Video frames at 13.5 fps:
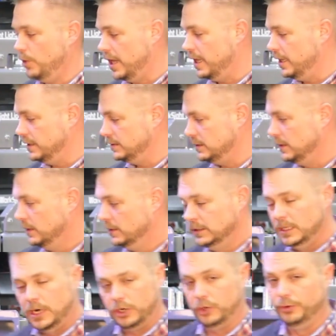products.
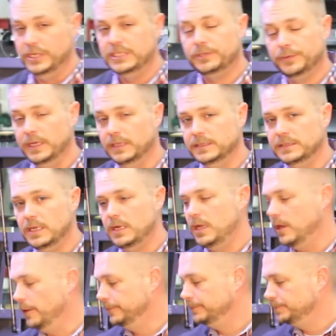Our grease reel is in
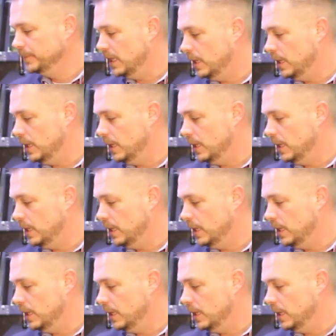here.